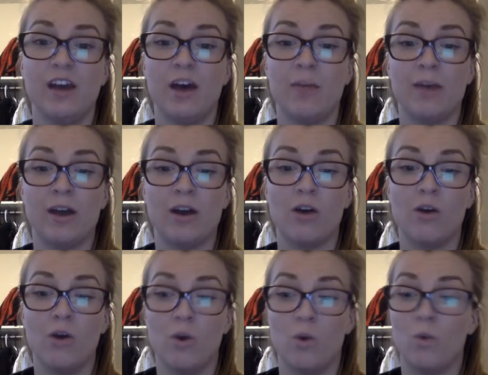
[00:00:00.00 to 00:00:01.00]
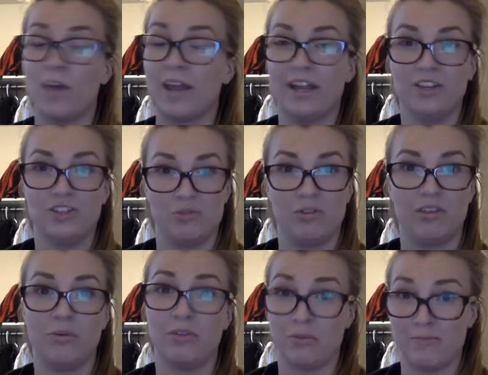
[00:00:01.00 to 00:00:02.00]
about what I can do with
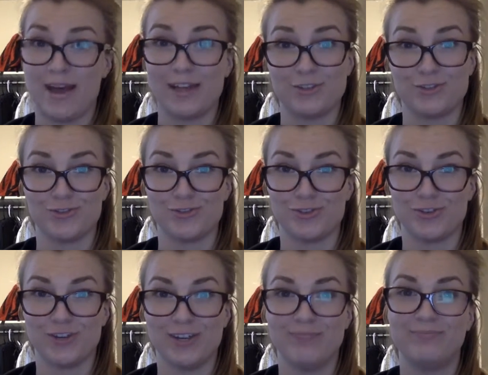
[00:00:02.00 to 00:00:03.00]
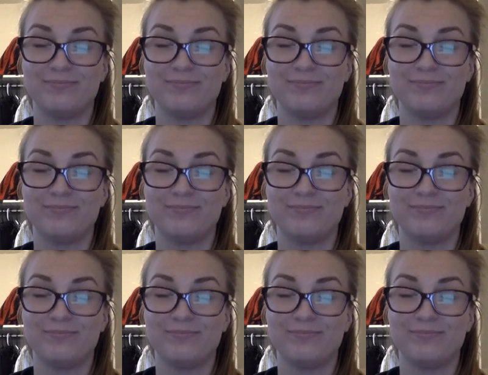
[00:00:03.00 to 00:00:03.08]
it with a master's degree.